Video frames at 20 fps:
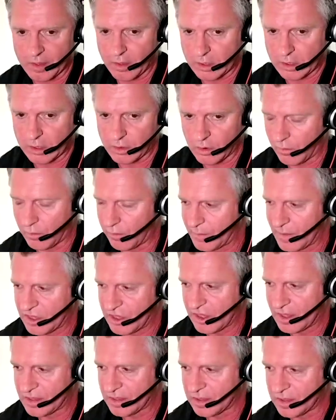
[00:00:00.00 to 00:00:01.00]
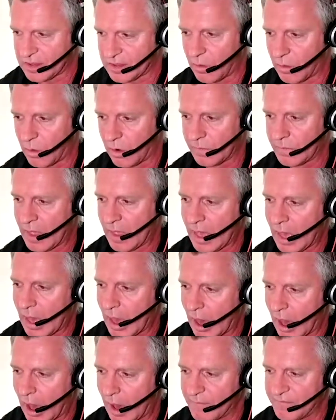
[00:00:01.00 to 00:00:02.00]
at your images and so on.
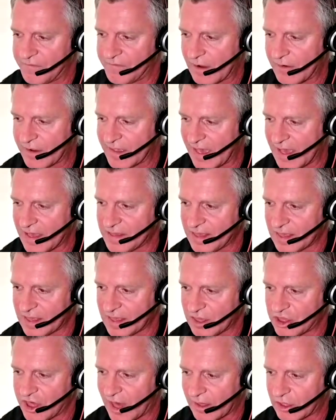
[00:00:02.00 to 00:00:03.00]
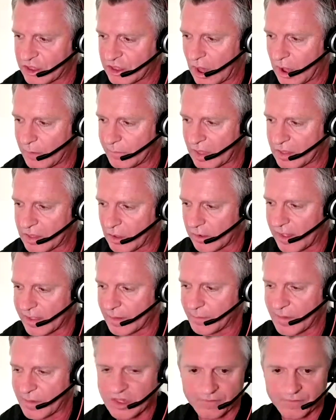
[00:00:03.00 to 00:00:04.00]
Very easy to check sharpness on an image
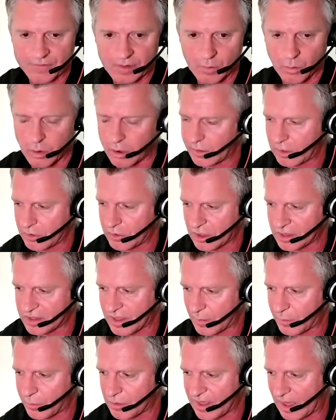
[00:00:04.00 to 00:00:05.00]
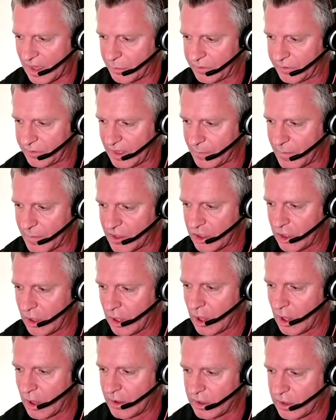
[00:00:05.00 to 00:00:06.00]
if you want. You just double tap on the image
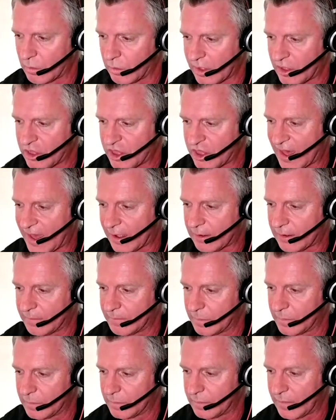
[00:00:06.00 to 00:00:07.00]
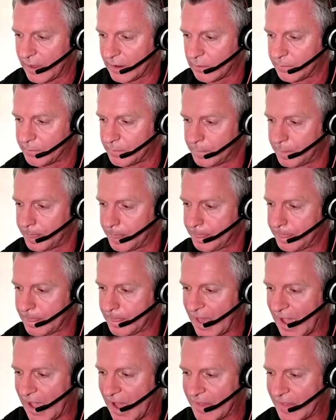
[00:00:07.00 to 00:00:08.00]
you want to check. And
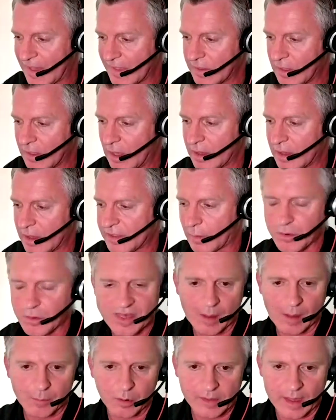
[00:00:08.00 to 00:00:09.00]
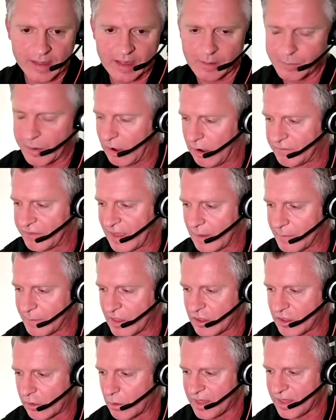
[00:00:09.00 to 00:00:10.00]
then double tap on any part of the image. Of
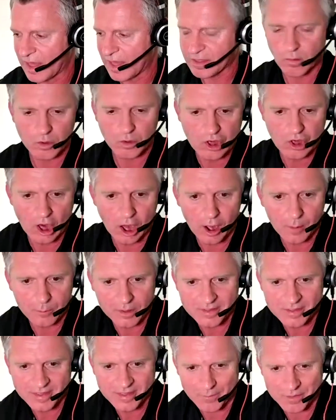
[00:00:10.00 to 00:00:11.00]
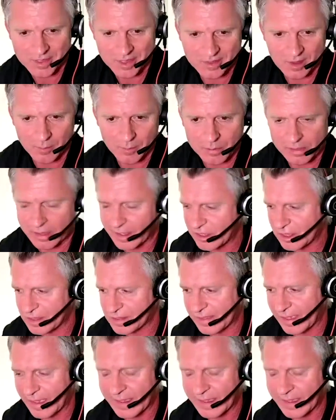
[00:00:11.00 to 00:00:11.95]
course, that's not sharp because that was a sample I just did.